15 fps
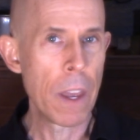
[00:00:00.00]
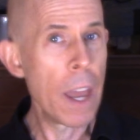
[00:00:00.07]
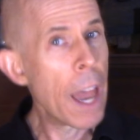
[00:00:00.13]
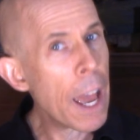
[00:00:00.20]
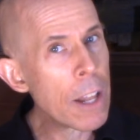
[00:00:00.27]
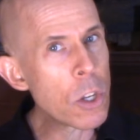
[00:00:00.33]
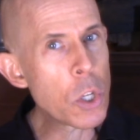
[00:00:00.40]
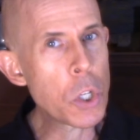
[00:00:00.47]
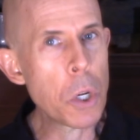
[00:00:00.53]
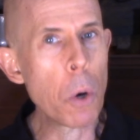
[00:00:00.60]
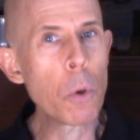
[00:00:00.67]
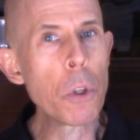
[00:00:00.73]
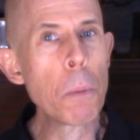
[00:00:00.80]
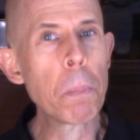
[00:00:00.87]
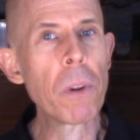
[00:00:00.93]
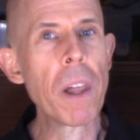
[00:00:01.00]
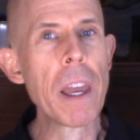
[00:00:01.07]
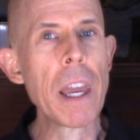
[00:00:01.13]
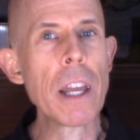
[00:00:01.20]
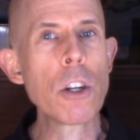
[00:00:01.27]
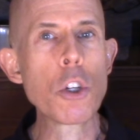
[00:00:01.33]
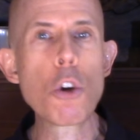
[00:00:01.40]
And so the
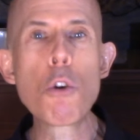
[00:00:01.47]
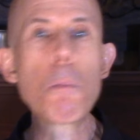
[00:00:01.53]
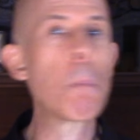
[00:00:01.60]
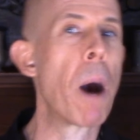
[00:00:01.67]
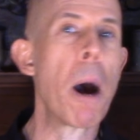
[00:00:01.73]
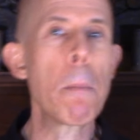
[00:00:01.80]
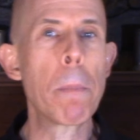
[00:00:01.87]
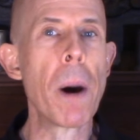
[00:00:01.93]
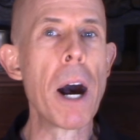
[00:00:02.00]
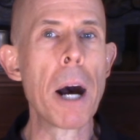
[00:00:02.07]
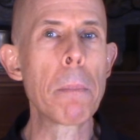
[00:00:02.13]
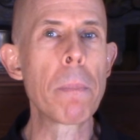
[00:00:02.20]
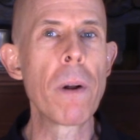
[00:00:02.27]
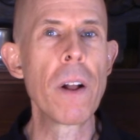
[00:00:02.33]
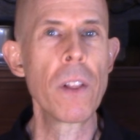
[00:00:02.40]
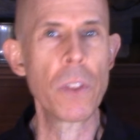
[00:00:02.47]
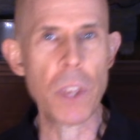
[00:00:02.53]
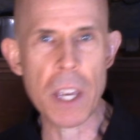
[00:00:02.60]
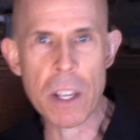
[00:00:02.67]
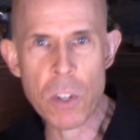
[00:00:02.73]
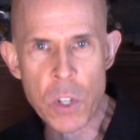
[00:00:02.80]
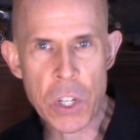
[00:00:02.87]
plan to pump up
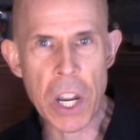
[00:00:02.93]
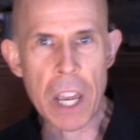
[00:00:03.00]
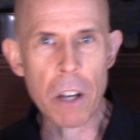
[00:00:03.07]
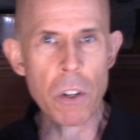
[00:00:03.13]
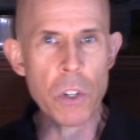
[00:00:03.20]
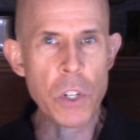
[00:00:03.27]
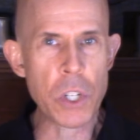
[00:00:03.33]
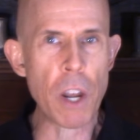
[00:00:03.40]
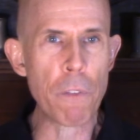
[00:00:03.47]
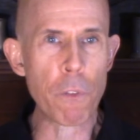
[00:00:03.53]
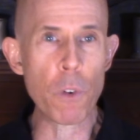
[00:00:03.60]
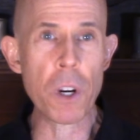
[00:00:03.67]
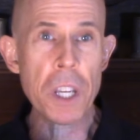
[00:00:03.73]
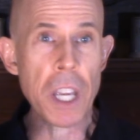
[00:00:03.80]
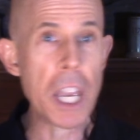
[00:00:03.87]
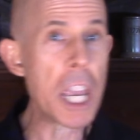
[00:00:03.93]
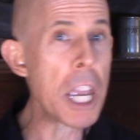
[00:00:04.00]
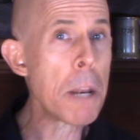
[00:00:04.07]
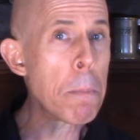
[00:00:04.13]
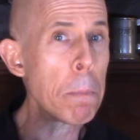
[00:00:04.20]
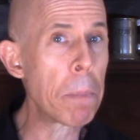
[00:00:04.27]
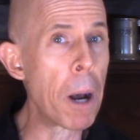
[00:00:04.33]
the sales-suffering
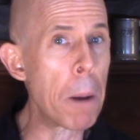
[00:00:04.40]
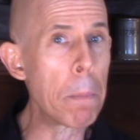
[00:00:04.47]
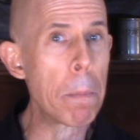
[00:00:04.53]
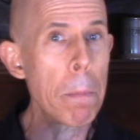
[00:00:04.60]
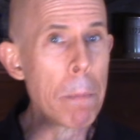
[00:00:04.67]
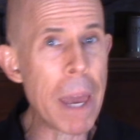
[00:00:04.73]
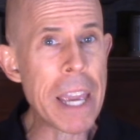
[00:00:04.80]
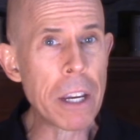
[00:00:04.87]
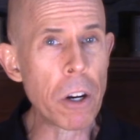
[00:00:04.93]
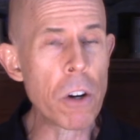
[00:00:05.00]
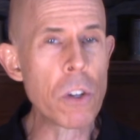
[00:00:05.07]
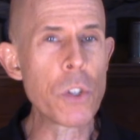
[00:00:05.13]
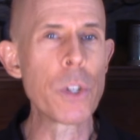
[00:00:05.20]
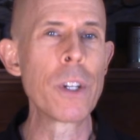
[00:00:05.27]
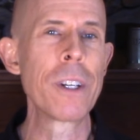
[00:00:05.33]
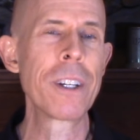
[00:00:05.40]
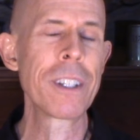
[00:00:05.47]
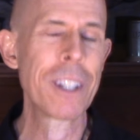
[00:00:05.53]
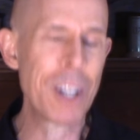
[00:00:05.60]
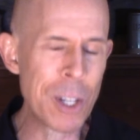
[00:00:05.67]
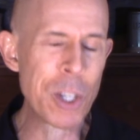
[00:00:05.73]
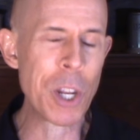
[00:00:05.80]
heat pump makers
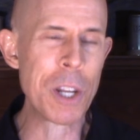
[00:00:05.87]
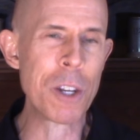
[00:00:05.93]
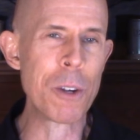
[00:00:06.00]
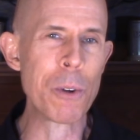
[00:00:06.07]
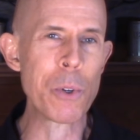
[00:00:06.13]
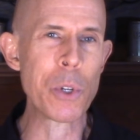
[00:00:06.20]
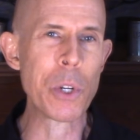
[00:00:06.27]
continues